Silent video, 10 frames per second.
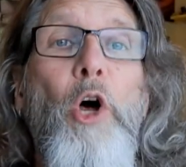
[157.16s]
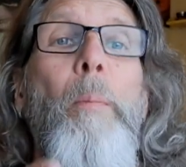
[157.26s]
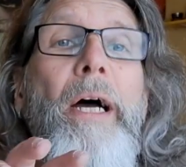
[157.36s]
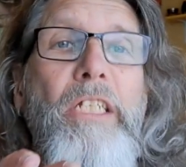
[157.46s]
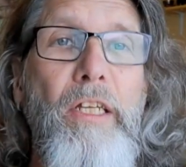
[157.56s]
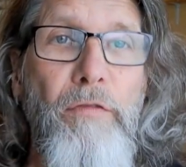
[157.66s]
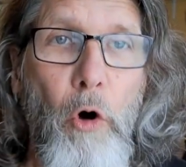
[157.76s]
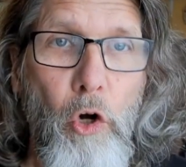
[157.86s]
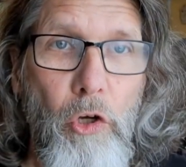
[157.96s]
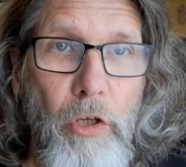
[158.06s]
so by
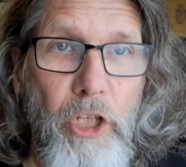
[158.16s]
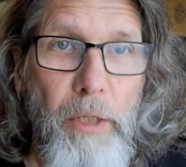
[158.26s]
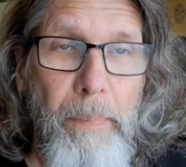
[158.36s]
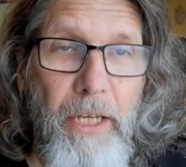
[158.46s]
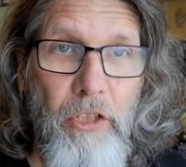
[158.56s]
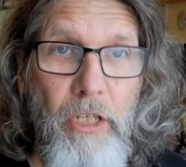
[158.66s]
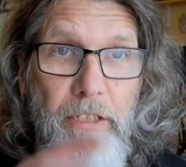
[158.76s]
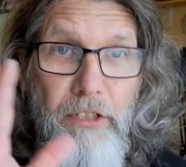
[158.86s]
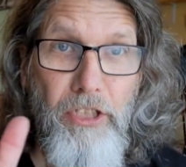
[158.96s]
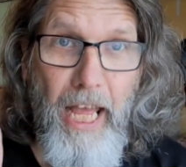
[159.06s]
default, the depiction
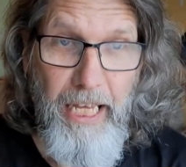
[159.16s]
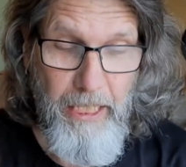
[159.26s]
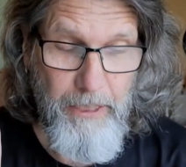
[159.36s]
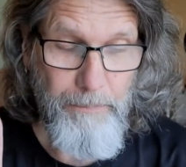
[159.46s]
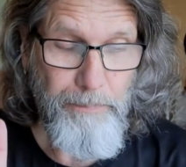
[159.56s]
is a snake.